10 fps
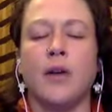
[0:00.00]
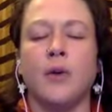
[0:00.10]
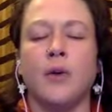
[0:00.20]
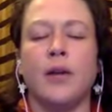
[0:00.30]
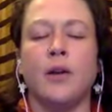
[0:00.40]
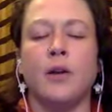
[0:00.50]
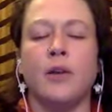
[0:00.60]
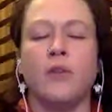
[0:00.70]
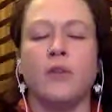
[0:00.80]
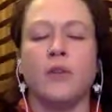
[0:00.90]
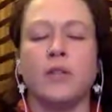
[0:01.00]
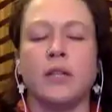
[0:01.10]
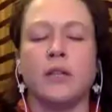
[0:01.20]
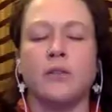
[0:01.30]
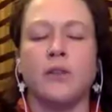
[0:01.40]
How do I know I feel
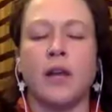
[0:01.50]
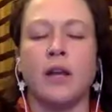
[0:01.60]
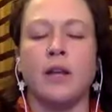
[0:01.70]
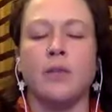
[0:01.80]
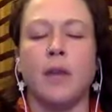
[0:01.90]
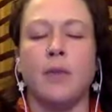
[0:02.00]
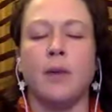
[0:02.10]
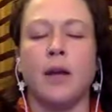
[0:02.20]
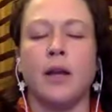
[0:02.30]
dignified in my